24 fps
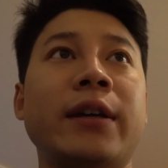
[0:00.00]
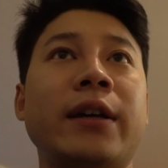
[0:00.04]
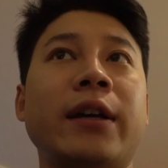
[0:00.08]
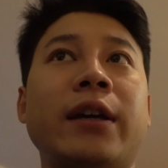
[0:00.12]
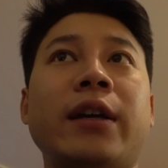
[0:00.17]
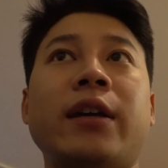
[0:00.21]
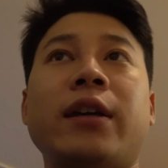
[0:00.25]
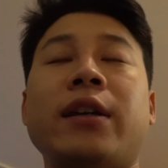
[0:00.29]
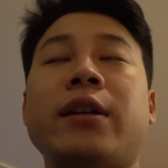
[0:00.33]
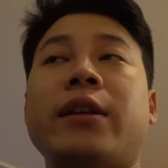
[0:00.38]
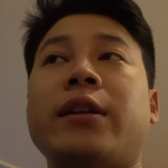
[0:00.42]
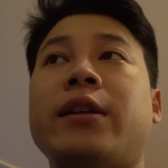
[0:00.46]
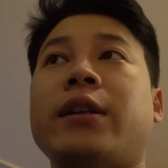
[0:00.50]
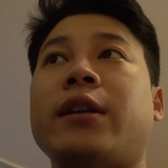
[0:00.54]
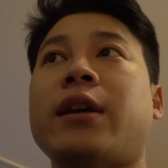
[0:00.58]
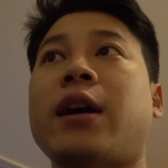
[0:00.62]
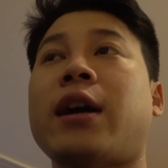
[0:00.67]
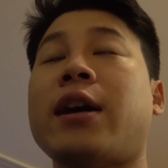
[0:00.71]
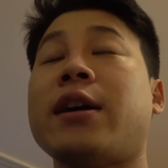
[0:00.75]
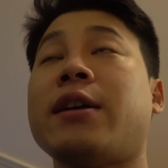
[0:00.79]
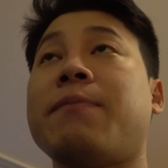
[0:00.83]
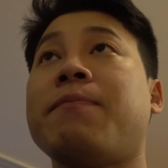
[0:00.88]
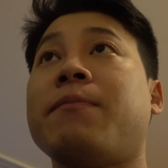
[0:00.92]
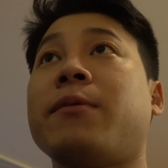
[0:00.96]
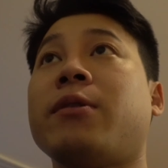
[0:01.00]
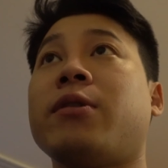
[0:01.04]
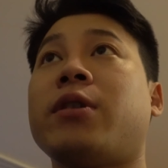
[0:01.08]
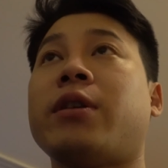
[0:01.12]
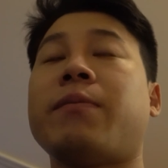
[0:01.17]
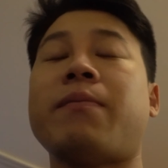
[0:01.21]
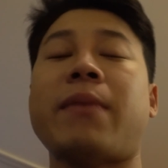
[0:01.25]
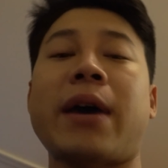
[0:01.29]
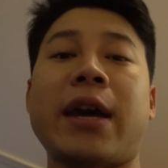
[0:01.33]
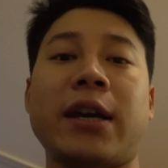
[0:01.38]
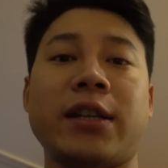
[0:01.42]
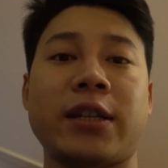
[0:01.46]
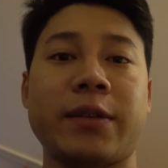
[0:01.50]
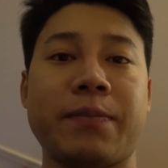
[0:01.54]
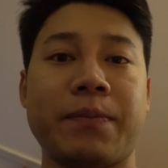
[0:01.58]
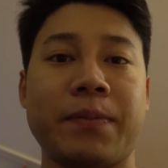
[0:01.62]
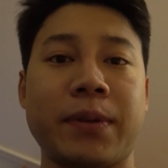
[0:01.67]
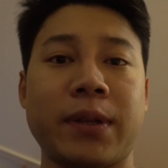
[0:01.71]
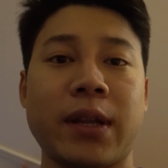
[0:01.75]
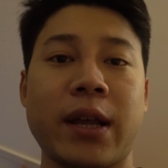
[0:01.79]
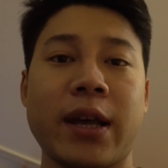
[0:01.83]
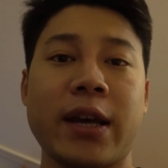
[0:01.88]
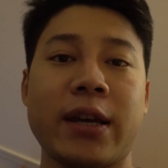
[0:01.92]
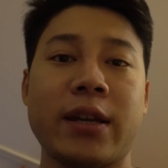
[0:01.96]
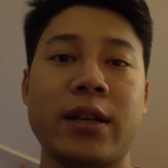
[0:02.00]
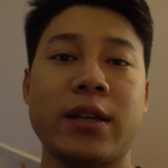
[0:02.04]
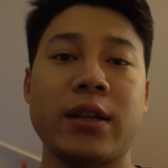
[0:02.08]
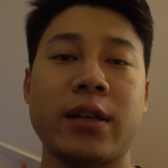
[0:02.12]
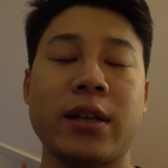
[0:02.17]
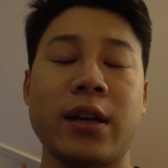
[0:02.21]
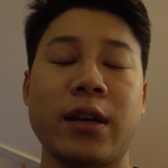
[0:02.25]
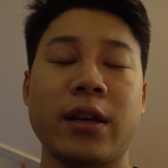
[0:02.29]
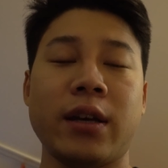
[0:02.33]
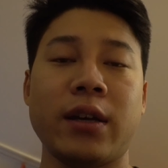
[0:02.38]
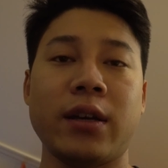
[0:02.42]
and I'm gonna make the plan